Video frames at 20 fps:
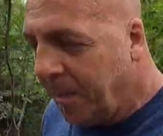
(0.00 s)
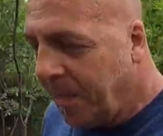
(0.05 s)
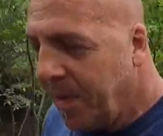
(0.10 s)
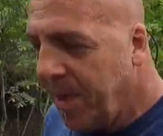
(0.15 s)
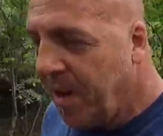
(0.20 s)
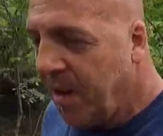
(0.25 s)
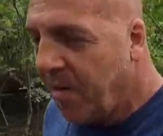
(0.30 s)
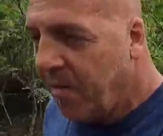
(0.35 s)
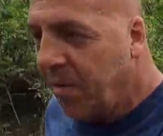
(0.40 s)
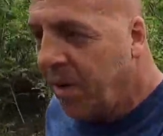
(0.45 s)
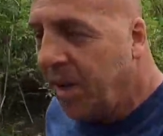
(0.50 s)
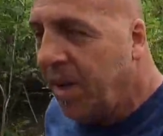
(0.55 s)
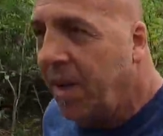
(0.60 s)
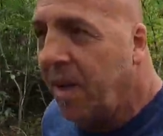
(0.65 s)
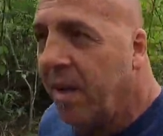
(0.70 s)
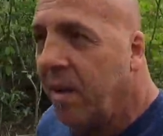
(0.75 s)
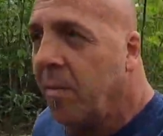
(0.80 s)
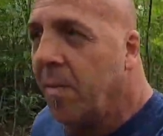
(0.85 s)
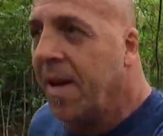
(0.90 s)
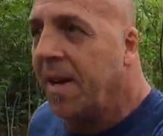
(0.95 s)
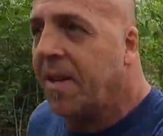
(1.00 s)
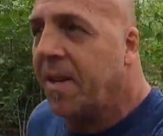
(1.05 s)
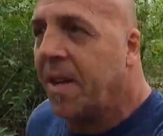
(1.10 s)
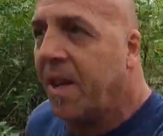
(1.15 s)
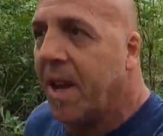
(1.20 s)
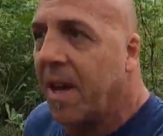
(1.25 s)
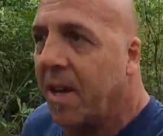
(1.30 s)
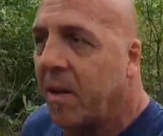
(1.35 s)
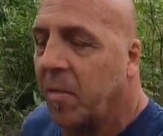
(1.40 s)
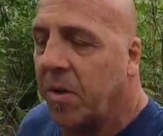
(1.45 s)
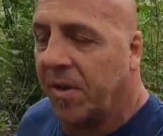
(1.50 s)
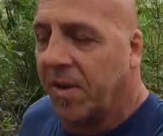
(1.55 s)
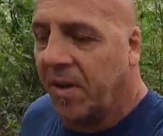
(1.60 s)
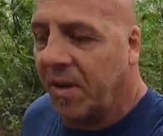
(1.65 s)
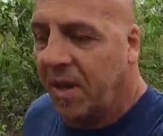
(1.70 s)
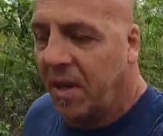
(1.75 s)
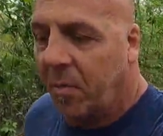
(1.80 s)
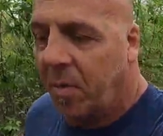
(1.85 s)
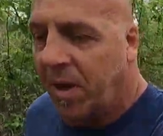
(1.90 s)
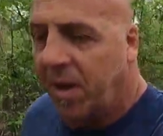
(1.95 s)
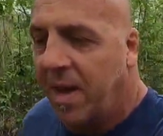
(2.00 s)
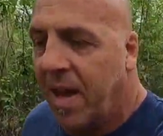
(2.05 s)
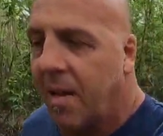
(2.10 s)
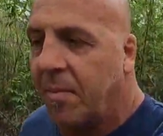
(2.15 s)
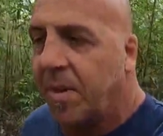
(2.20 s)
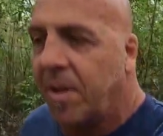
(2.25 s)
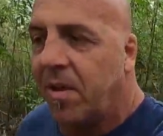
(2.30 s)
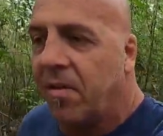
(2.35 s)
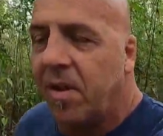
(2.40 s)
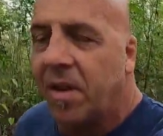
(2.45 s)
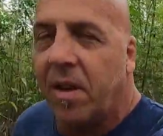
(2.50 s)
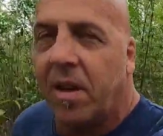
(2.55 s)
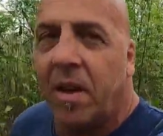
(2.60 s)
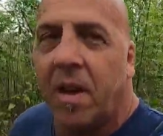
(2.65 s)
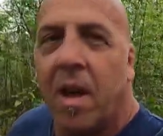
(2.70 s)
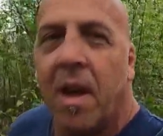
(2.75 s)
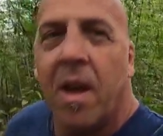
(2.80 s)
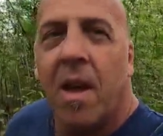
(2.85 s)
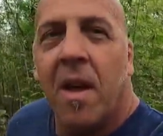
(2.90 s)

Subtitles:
They're really an amazing animal to keep in captivity,